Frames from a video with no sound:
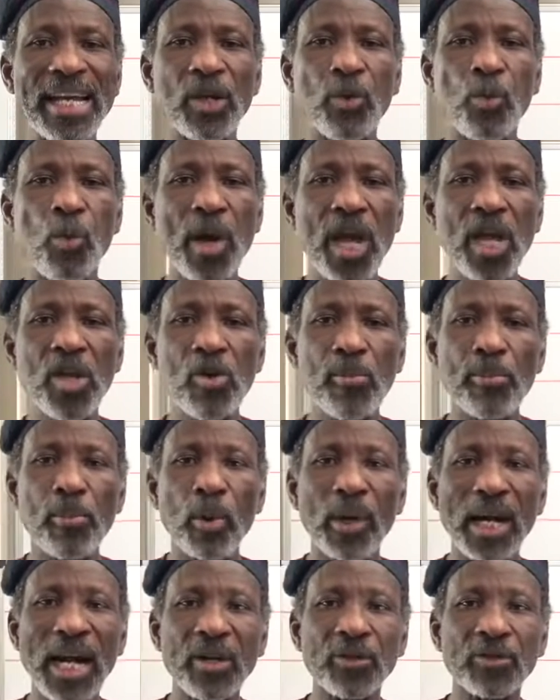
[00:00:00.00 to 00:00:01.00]
The way you
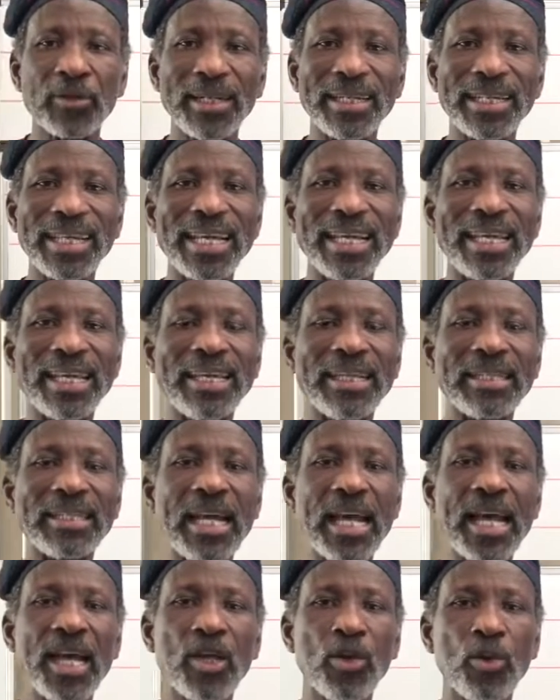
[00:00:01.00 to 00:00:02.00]
pronounce it is
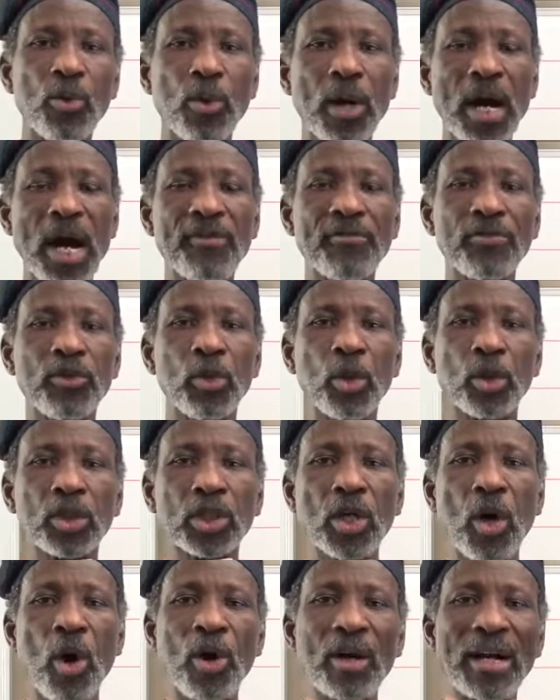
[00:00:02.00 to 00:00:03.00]
you have your
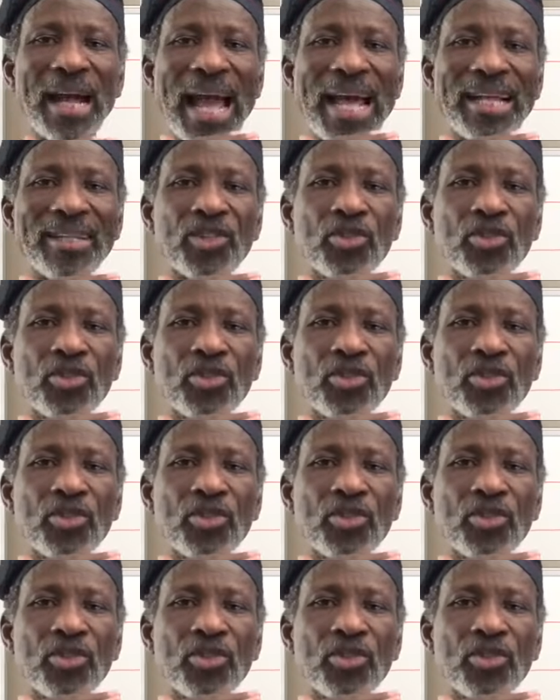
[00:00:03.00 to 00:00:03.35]
tongue